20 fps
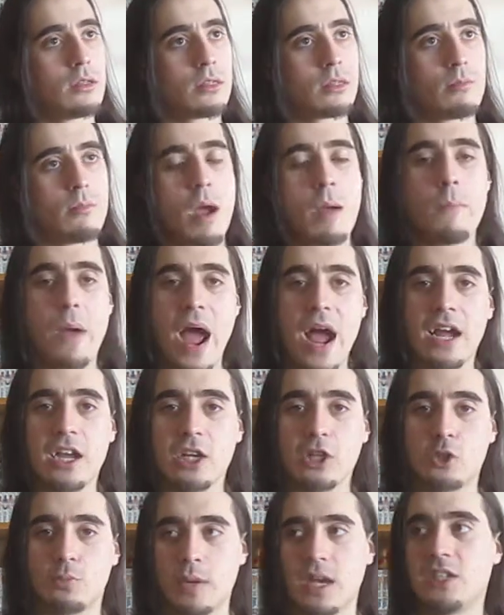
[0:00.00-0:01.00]
My
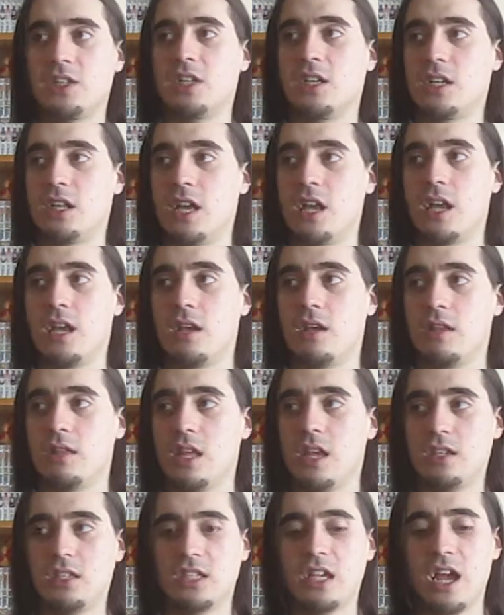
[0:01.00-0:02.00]
package, basically,
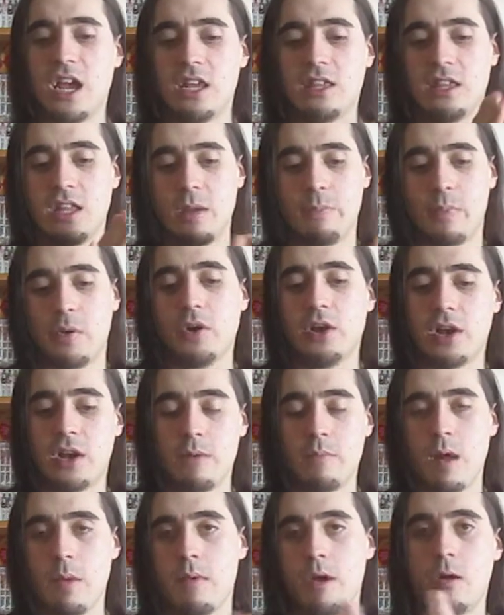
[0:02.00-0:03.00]
they said they put it
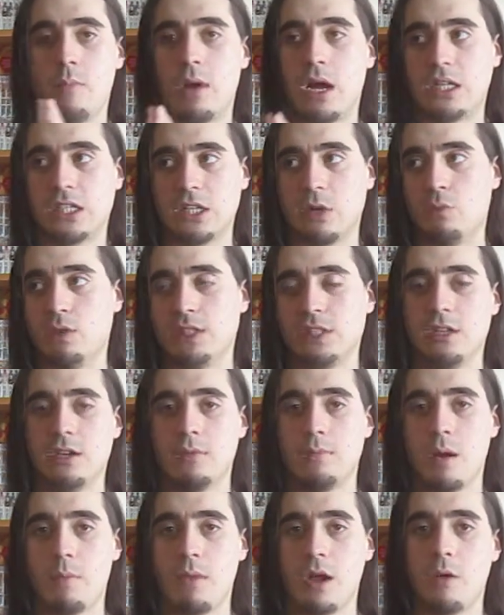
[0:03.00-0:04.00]
in my mailbox. It wasn't
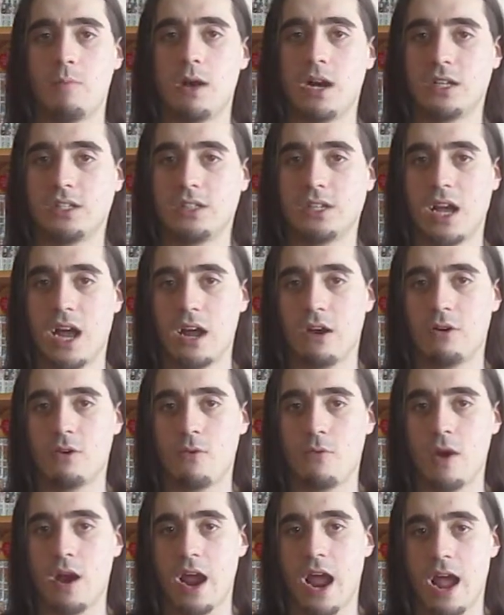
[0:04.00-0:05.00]
in my mailbox. I don't know
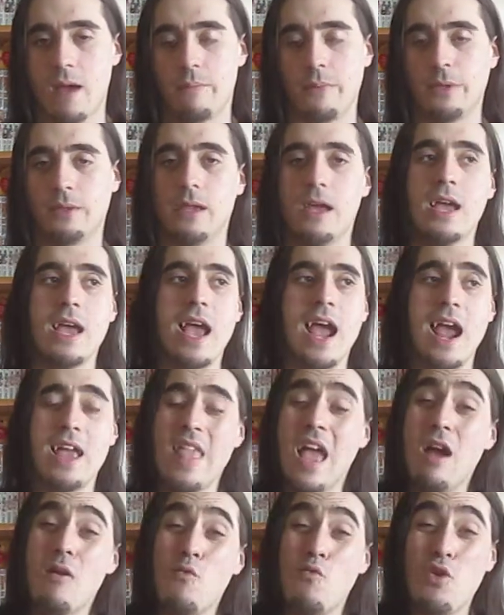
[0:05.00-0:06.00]
where it happened. And
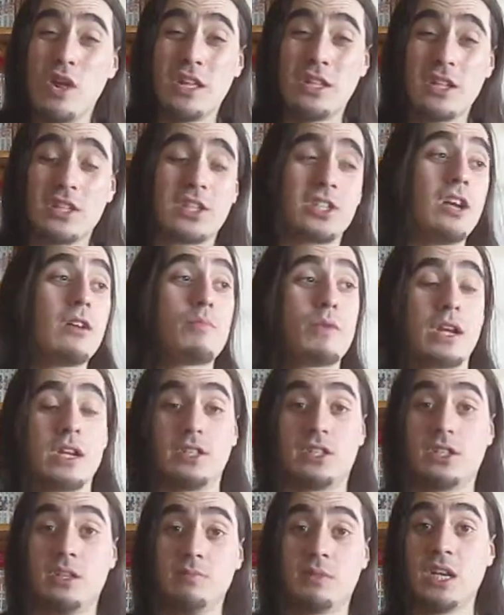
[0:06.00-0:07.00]
that really does suck,
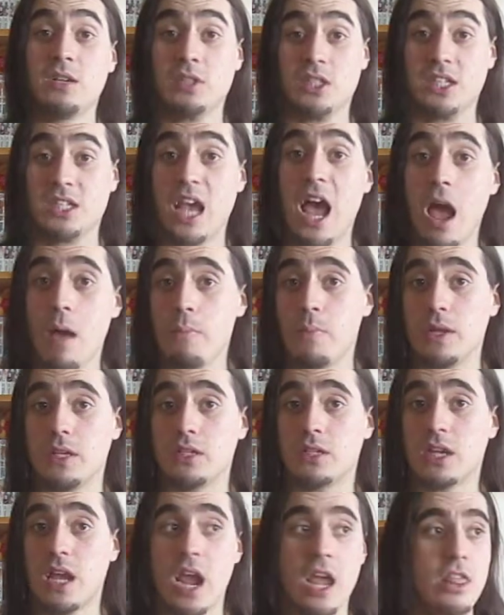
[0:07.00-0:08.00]
because sometimes this
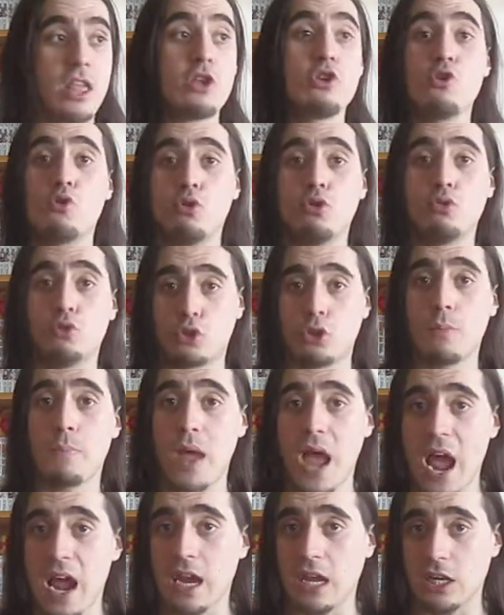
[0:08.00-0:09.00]
happens, and then you lose your
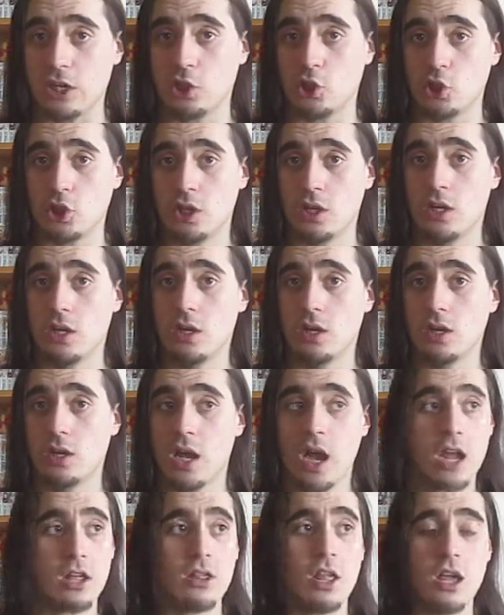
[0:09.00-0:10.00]
package.
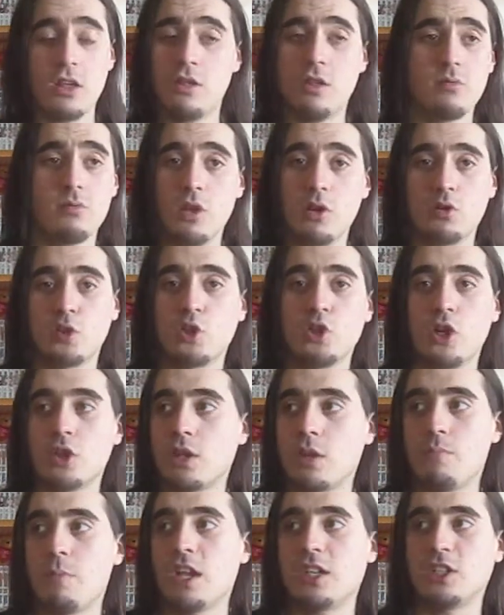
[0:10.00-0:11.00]
And there's
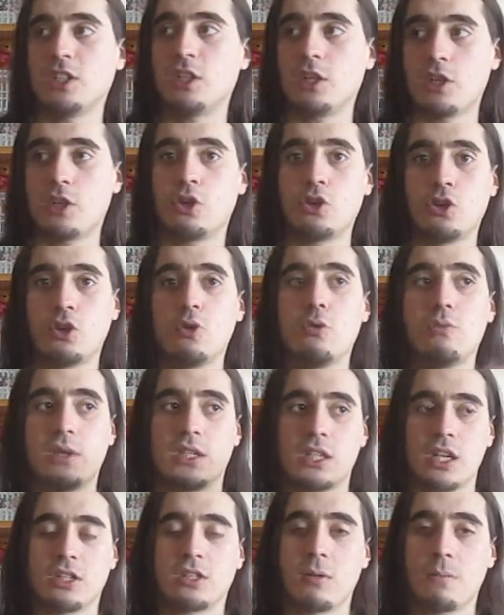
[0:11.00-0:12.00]
nothing basically you can do
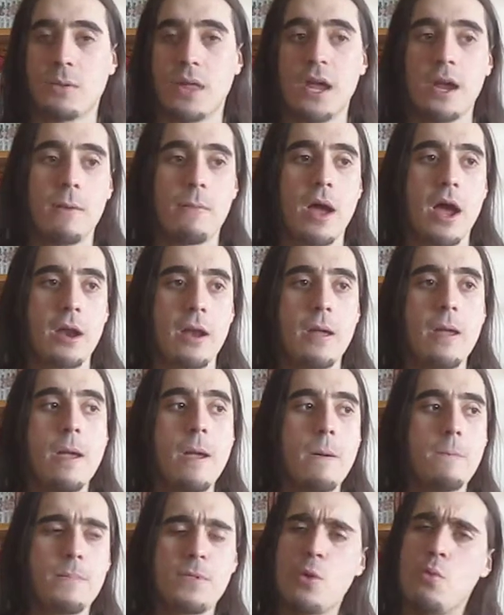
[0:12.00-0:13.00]
besides complain about it.
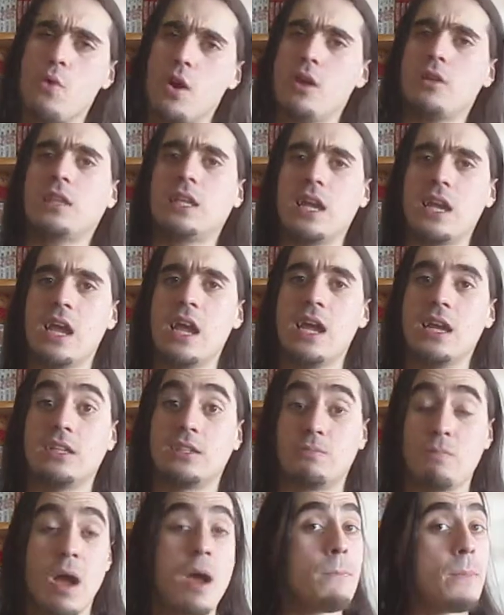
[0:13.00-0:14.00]
But the weird thing
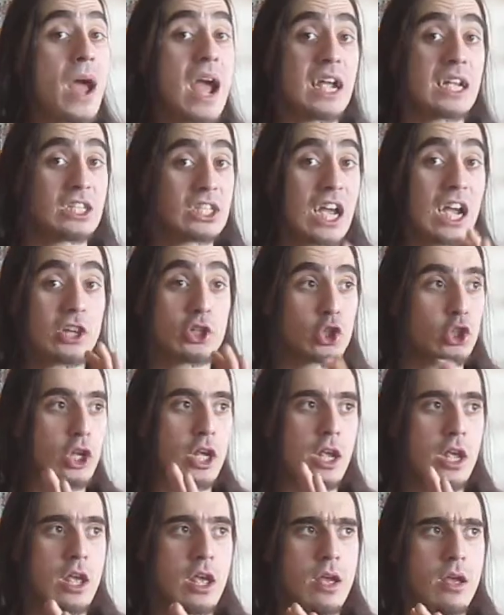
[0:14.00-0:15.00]
is, my package
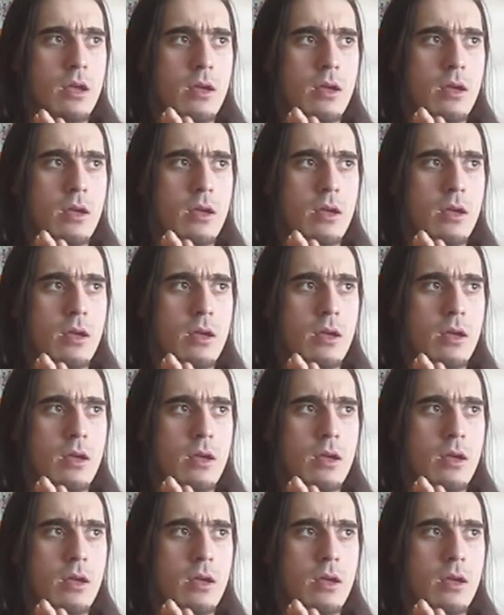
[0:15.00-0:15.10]
actually